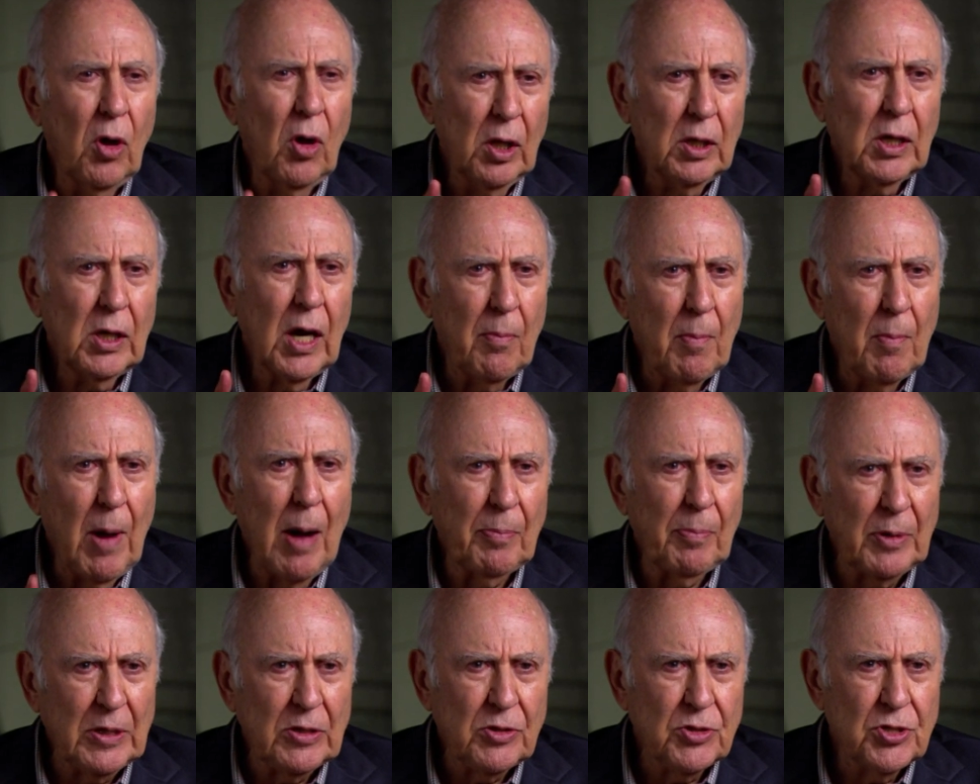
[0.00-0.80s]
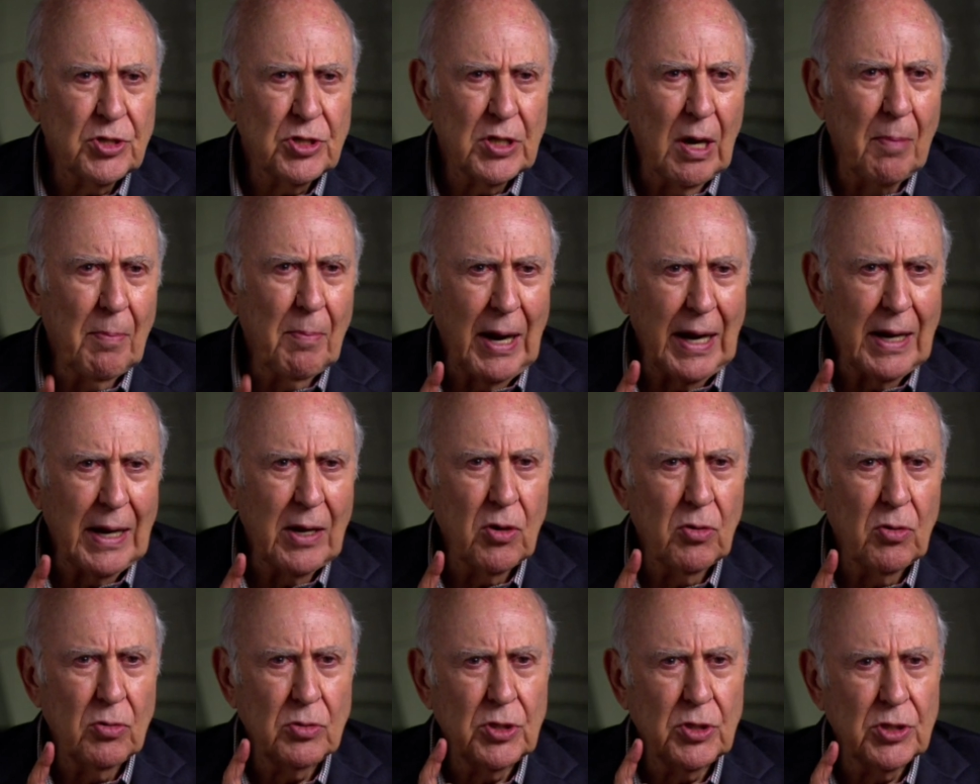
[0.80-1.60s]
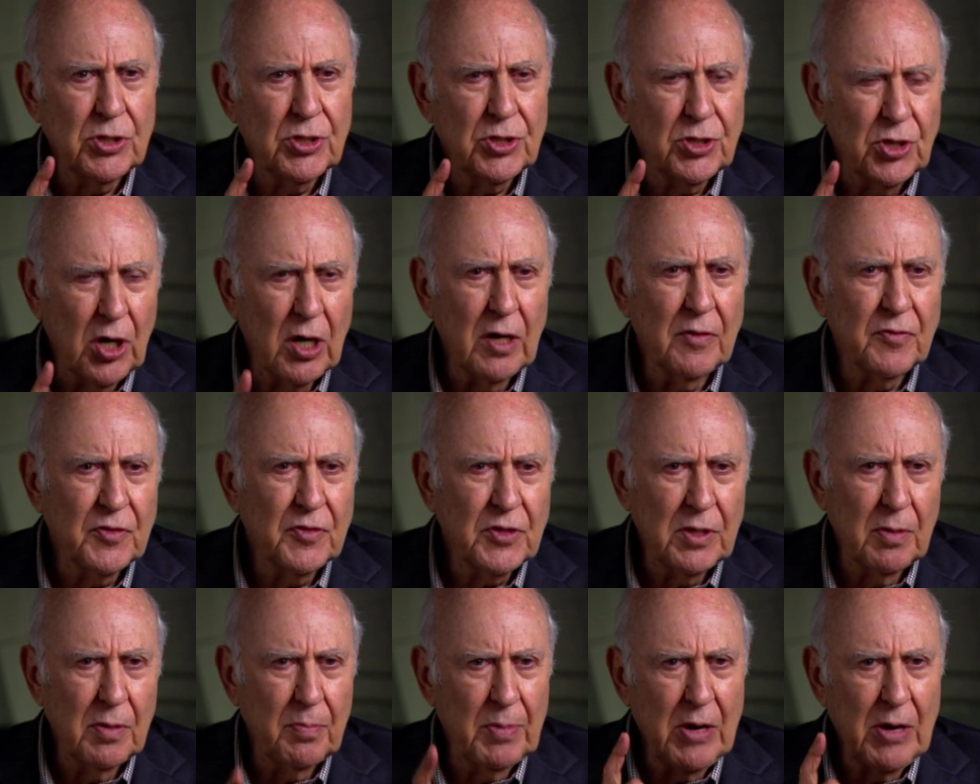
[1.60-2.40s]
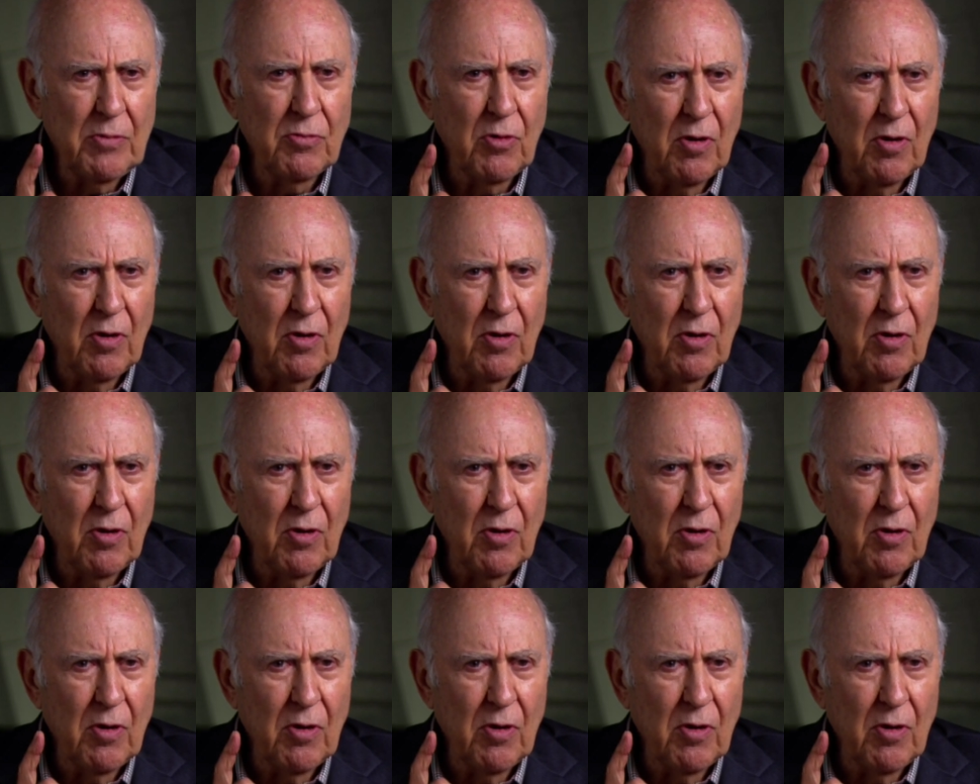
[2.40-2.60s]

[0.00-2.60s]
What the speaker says: call comeuppance, somebody who deserves to be